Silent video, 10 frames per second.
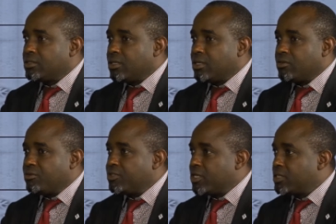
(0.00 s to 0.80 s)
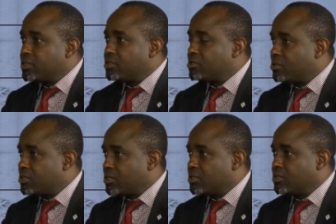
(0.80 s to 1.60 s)
an overnight
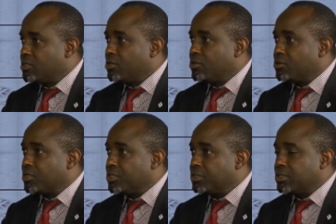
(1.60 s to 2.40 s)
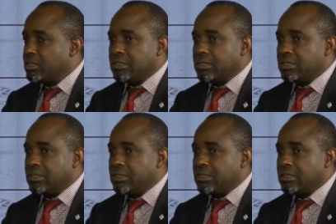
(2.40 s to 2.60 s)
success. Okay, it's